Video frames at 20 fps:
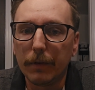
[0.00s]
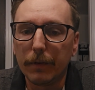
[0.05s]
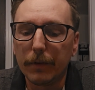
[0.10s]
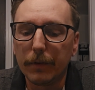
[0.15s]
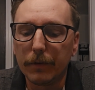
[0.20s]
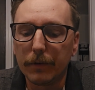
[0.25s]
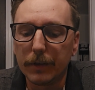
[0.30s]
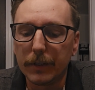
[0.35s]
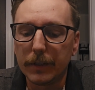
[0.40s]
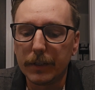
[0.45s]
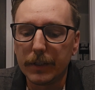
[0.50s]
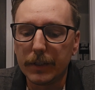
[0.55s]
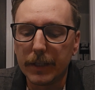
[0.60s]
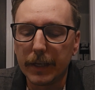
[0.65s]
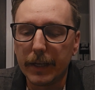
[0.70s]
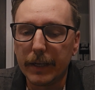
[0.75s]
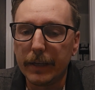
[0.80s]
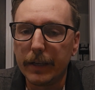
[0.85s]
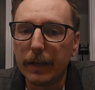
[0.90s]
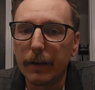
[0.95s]
There is
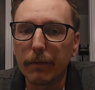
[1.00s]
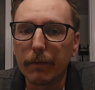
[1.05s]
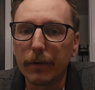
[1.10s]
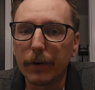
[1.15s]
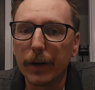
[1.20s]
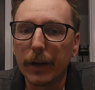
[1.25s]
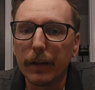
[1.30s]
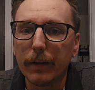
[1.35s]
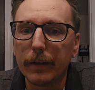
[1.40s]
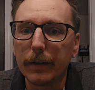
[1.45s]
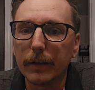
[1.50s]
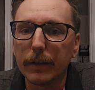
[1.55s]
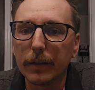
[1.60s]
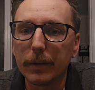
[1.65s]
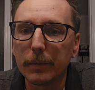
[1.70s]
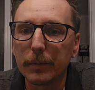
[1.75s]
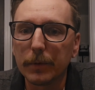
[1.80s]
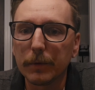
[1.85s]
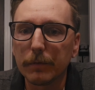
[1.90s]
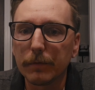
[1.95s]
a never ending
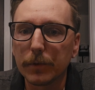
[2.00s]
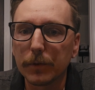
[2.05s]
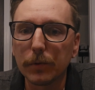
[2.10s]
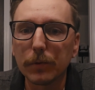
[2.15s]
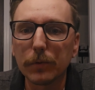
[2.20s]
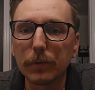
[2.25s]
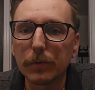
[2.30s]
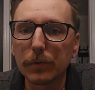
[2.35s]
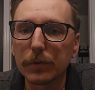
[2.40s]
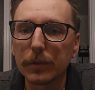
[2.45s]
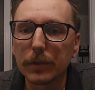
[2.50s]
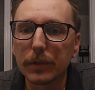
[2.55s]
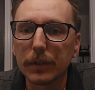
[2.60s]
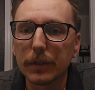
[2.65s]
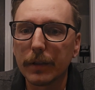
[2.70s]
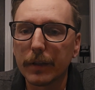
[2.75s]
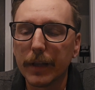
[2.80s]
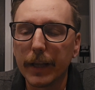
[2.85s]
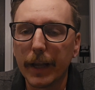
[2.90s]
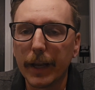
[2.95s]
number of tools
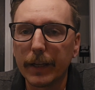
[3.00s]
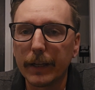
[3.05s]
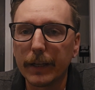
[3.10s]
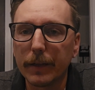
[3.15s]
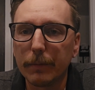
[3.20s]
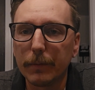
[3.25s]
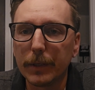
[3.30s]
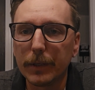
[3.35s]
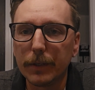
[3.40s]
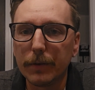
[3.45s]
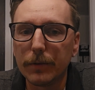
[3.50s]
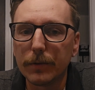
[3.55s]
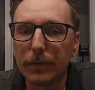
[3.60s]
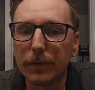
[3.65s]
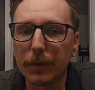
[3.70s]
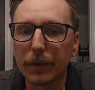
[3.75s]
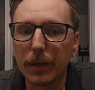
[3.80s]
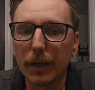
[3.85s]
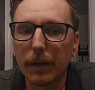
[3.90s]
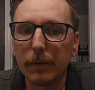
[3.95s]
that can be used
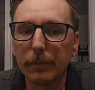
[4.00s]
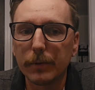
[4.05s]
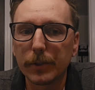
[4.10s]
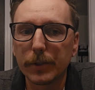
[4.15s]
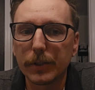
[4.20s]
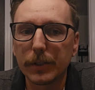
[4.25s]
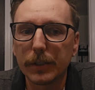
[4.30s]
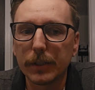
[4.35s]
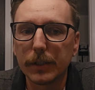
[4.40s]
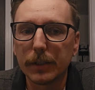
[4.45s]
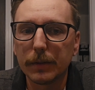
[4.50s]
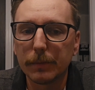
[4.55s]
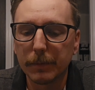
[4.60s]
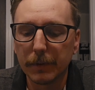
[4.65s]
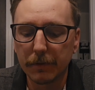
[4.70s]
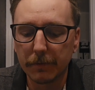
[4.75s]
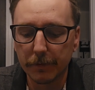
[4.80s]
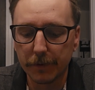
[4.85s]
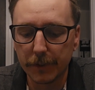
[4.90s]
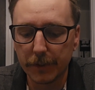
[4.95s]
to accomplish this,
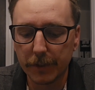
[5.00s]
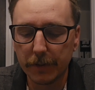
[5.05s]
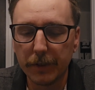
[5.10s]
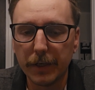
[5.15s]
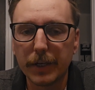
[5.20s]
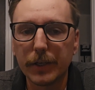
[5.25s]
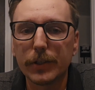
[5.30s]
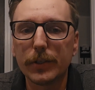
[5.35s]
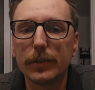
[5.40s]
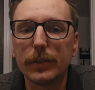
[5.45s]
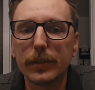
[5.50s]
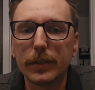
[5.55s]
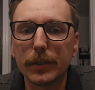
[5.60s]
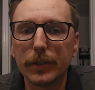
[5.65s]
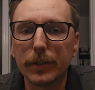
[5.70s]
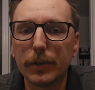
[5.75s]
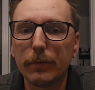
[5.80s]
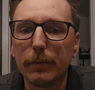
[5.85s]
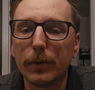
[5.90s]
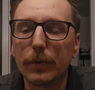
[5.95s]
but for generations, the
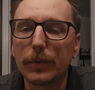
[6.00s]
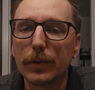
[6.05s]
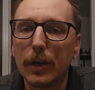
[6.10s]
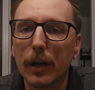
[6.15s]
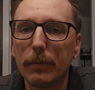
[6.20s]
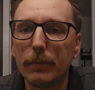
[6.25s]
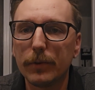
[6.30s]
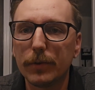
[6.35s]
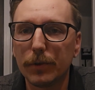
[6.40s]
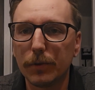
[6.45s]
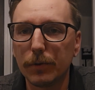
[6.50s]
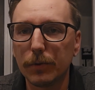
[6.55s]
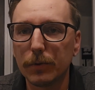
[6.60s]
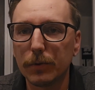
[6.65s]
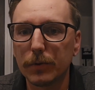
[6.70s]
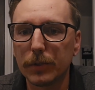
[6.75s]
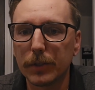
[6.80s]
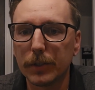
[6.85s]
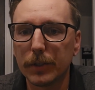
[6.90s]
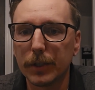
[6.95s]
two most common
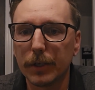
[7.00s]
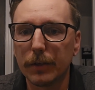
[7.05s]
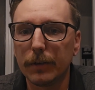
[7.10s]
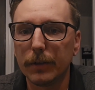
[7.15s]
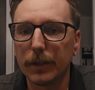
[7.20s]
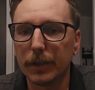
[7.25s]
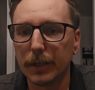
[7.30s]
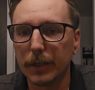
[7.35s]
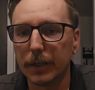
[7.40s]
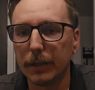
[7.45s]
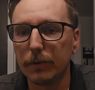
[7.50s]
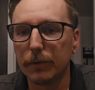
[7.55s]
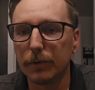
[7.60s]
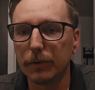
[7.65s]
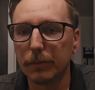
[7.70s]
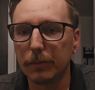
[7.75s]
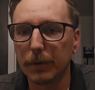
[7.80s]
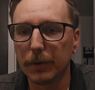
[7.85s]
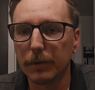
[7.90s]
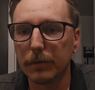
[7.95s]
tools to turn a nut
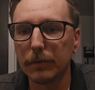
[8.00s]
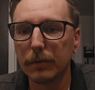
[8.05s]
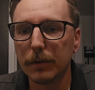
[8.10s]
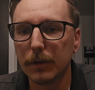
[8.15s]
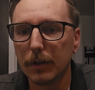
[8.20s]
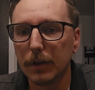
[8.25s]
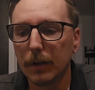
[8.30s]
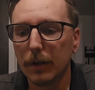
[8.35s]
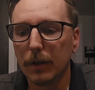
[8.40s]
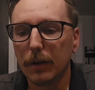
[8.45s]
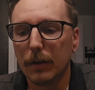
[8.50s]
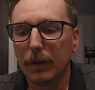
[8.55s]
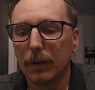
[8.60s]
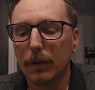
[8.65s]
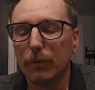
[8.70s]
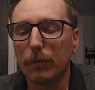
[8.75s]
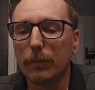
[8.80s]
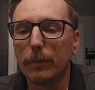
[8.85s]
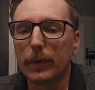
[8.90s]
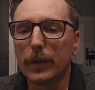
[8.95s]
or a bolt
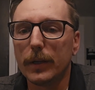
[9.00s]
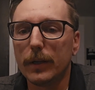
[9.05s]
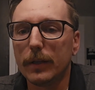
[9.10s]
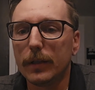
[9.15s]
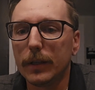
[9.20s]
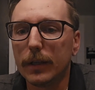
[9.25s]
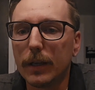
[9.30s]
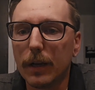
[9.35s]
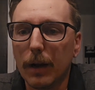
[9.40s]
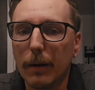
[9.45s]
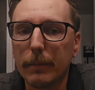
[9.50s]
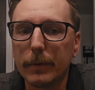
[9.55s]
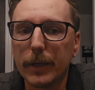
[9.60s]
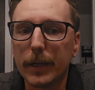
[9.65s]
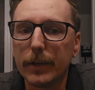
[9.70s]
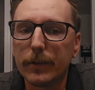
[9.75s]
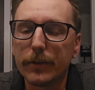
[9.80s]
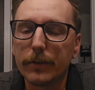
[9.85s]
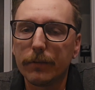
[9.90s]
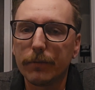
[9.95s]
would be the
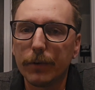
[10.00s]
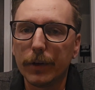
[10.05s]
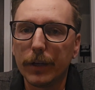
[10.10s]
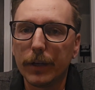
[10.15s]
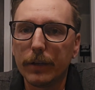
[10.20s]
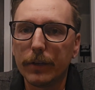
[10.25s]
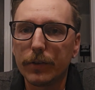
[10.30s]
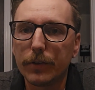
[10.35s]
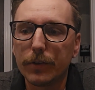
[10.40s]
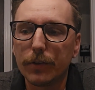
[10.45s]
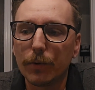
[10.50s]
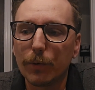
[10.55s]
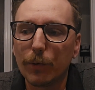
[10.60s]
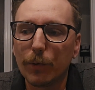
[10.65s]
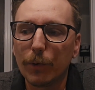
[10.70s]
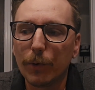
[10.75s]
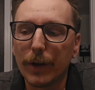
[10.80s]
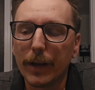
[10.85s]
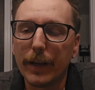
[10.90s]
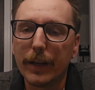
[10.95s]
combination wrench
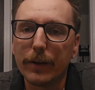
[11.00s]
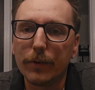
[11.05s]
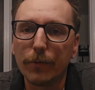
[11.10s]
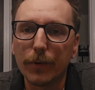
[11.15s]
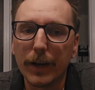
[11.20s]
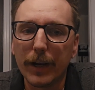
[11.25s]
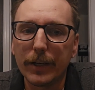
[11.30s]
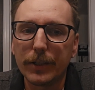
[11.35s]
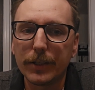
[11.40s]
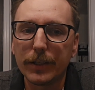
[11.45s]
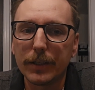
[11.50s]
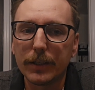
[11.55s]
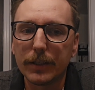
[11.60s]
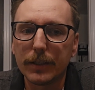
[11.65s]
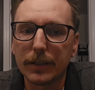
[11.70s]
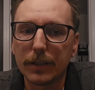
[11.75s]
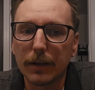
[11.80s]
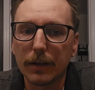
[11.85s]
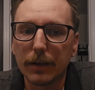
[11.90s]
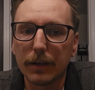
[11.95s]
or a ratchet and
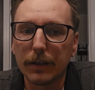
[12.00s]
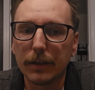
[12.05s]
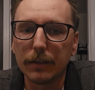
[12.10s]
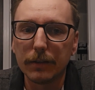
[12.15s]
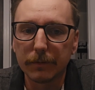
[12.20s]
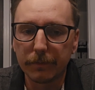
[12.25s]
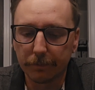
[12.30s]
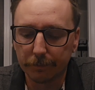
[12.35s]
socket.